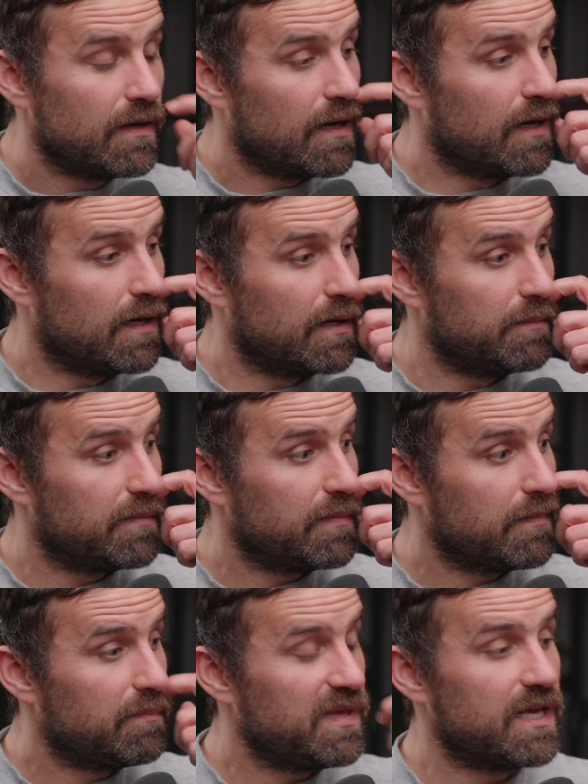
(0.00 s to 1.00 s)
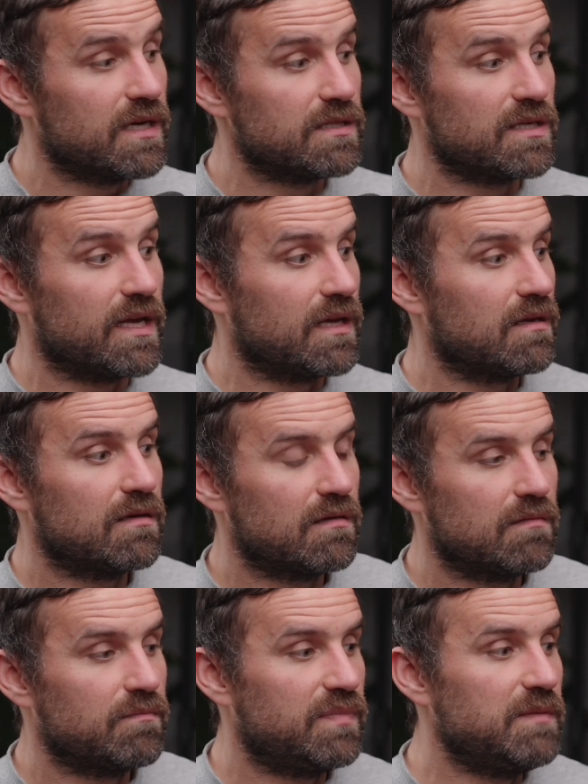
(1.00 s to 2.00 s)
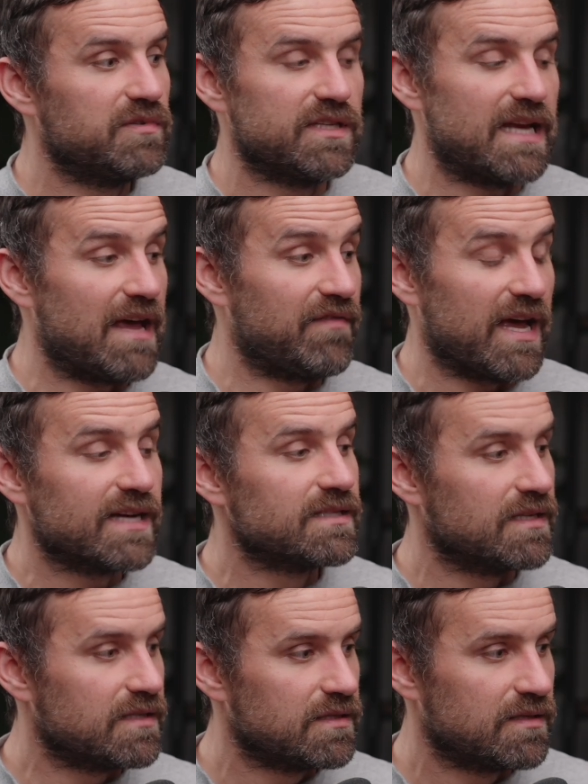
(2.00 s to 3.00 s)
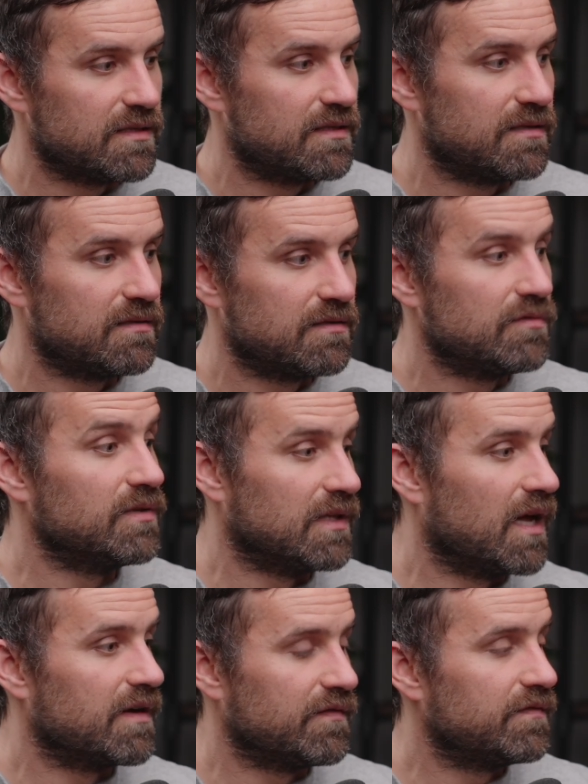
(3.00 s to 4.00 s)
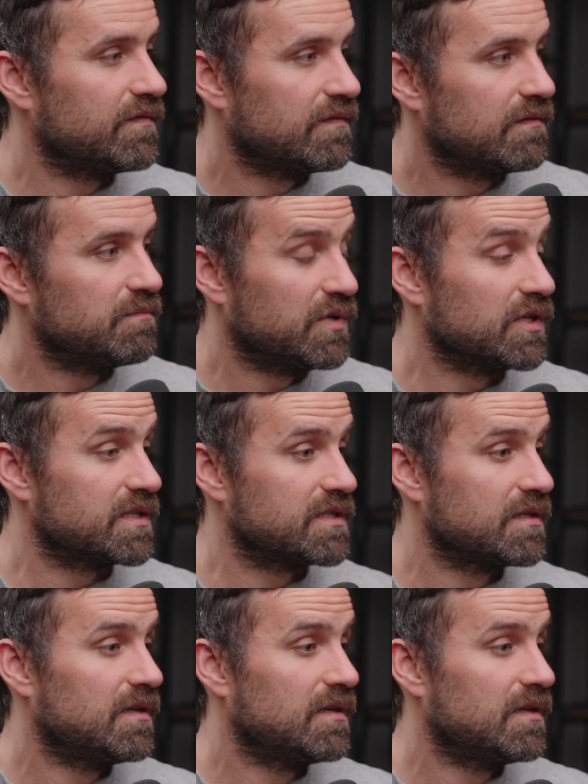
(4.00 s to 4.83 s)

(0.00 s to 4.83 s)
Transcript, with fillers: Um, because like people didn't have access to a lot of books.